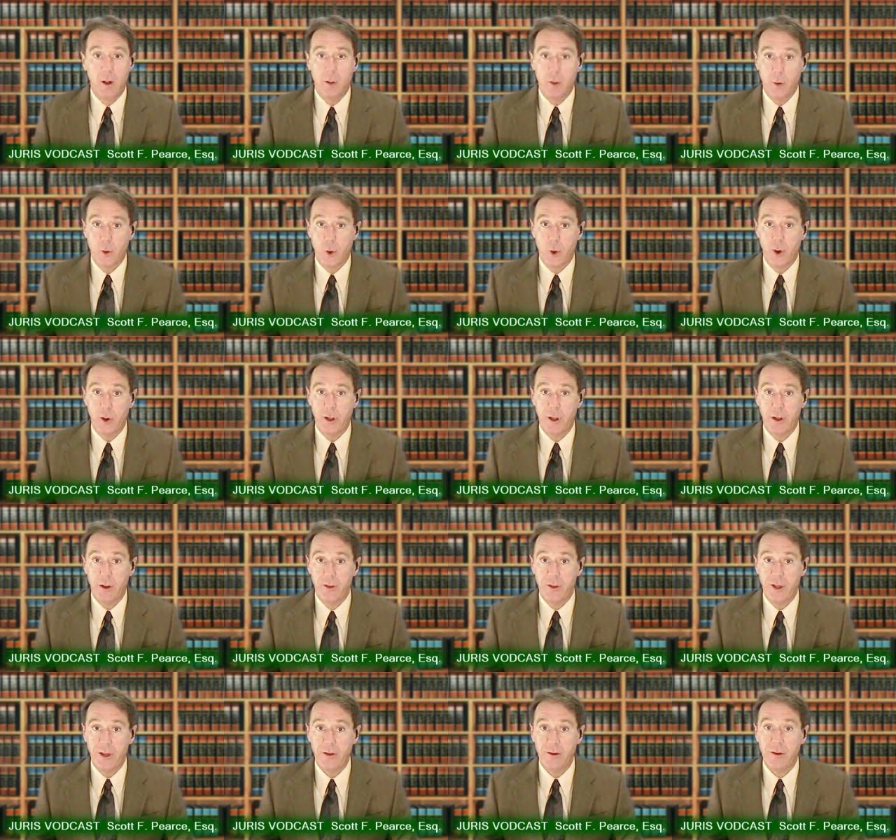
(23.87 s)
The court
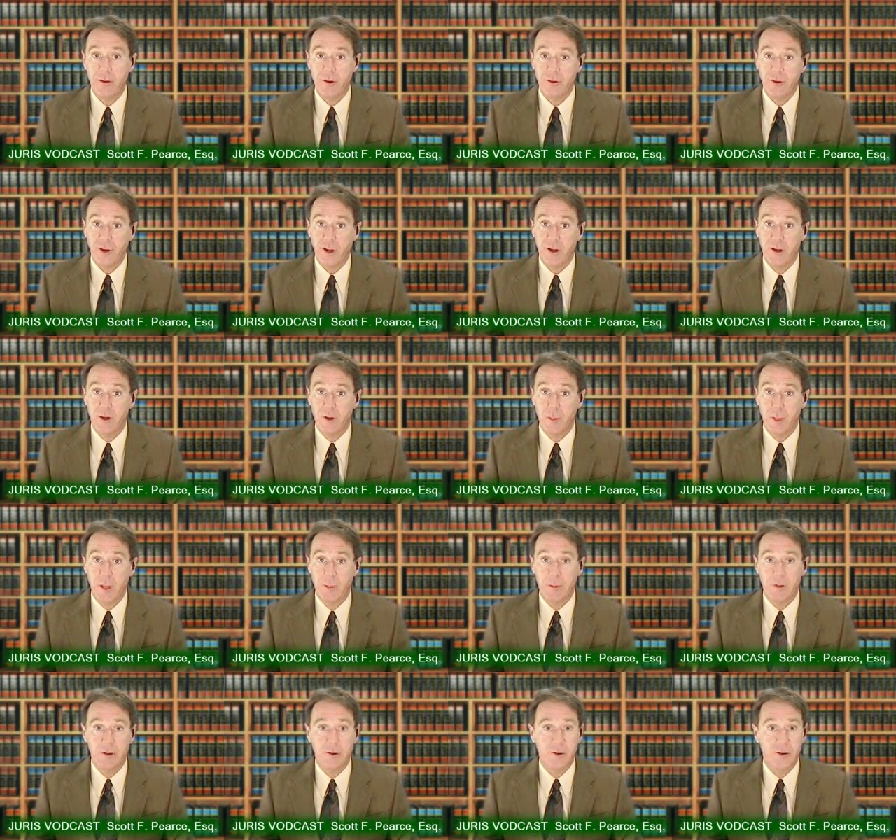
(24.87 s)
held that the Second
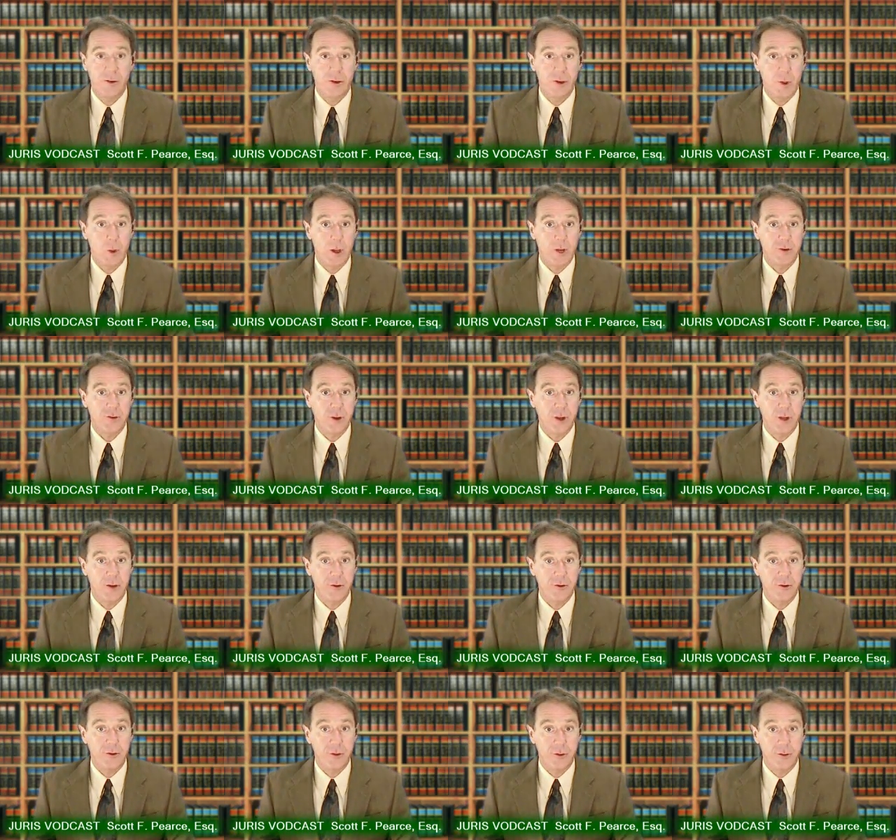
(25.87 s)
Amendment to the U.S.
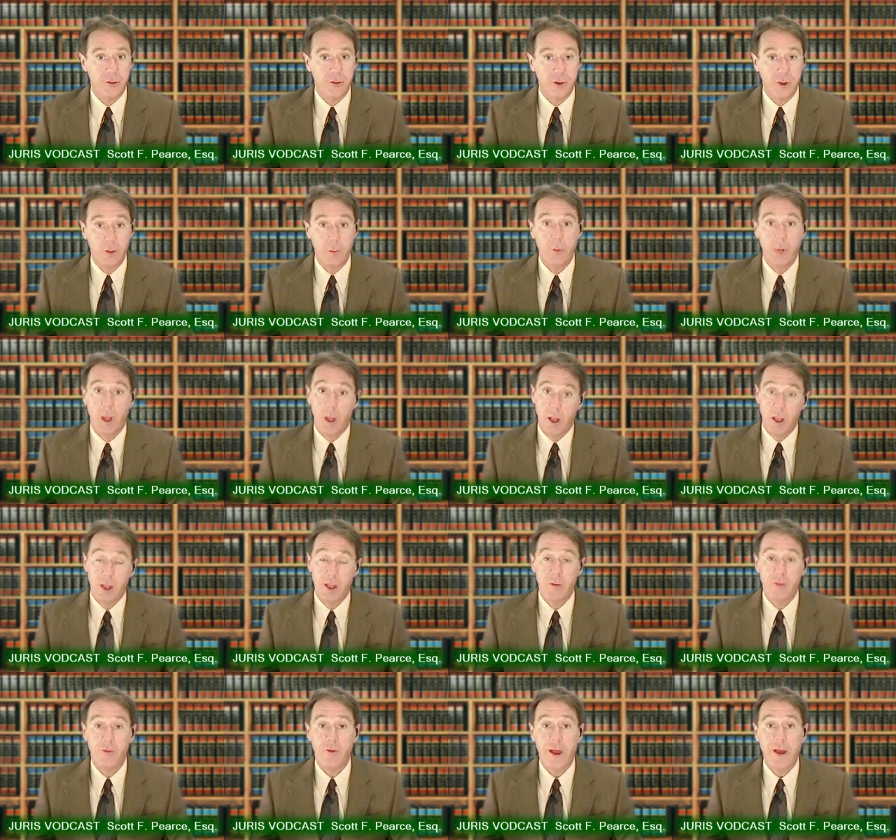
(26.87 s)
Constitution,
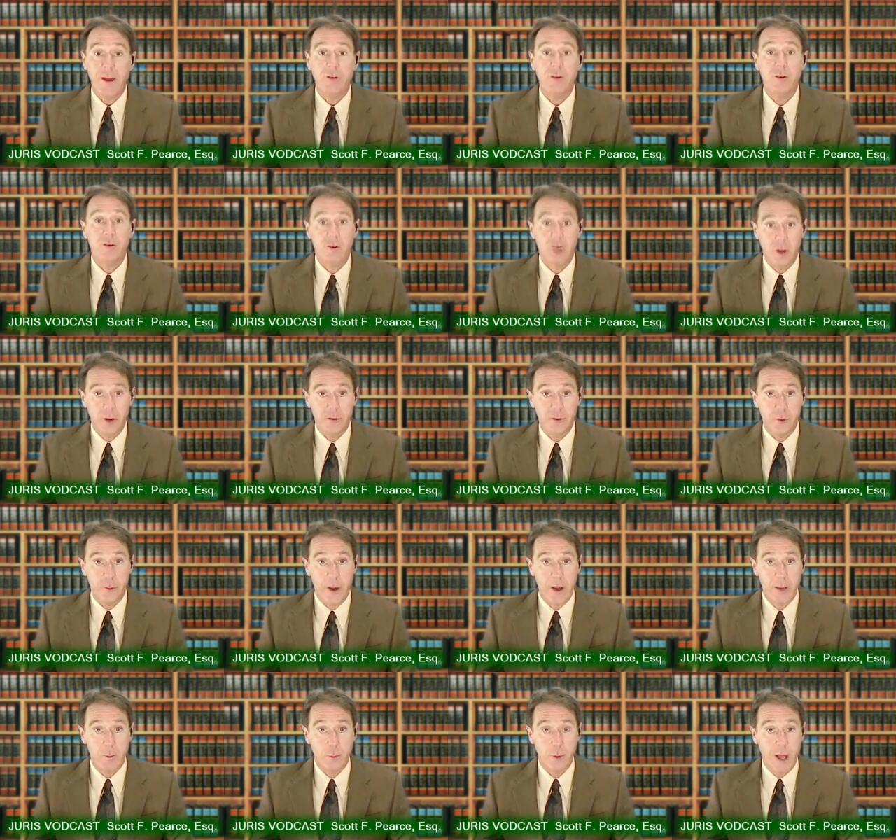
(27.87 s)
in fact, does
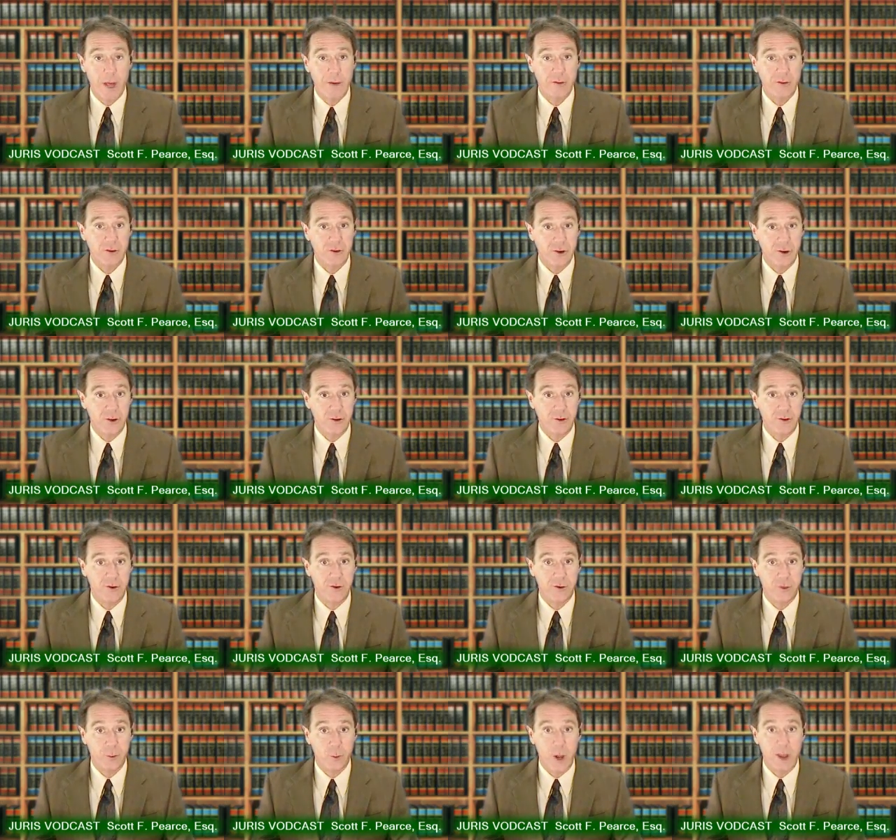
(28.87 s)
grant private
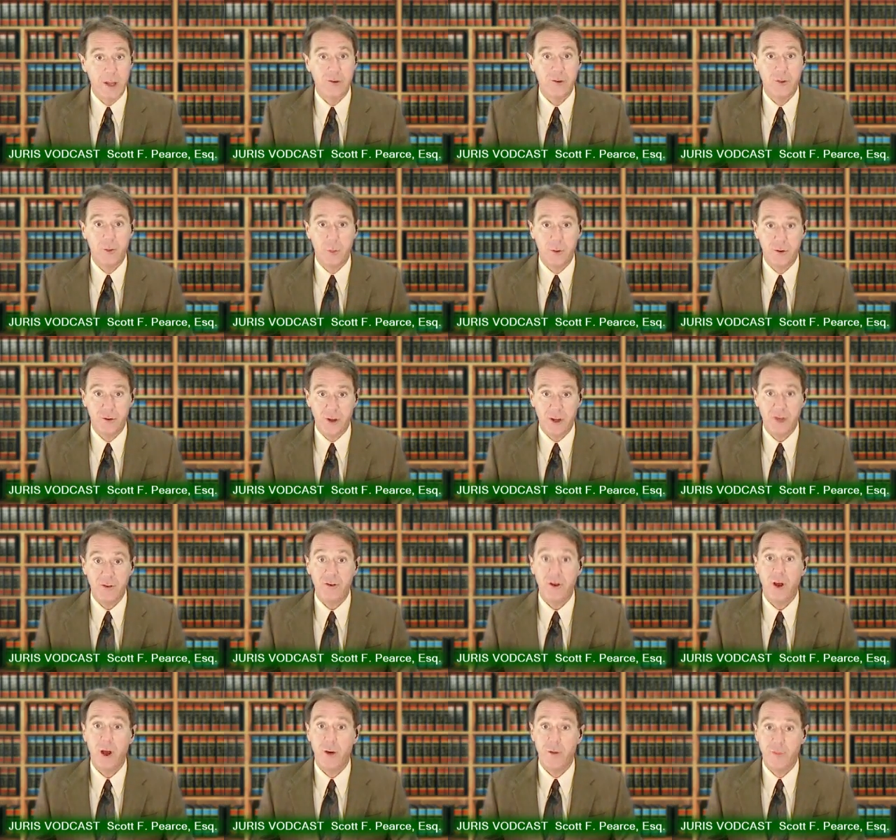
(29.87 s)
citizens the right to
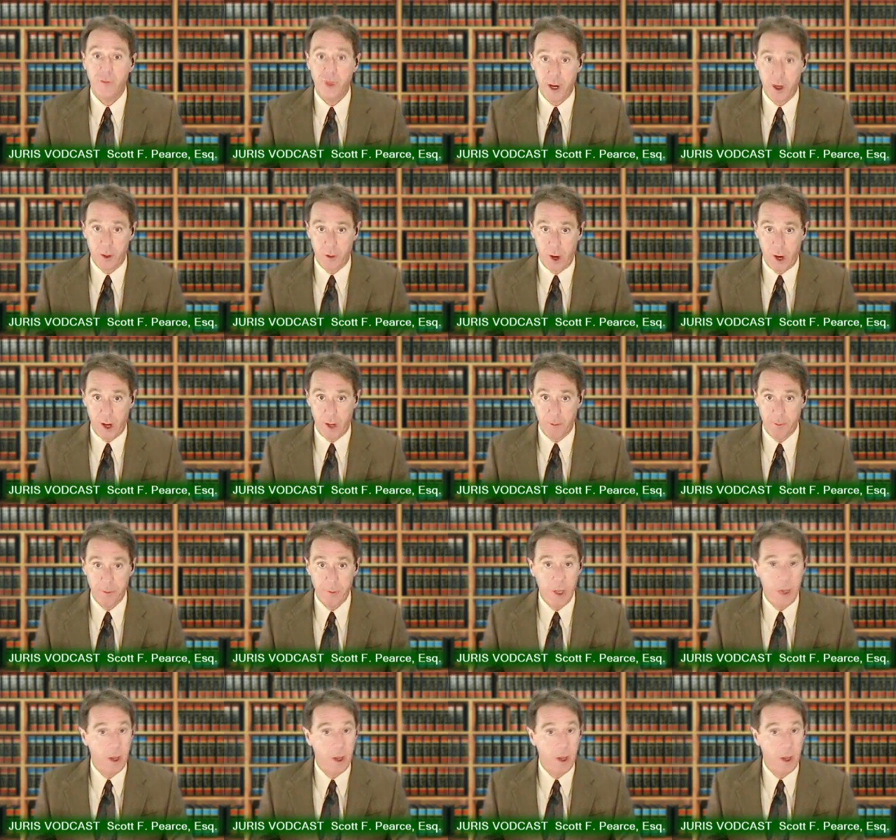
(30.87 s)
possess a firearm,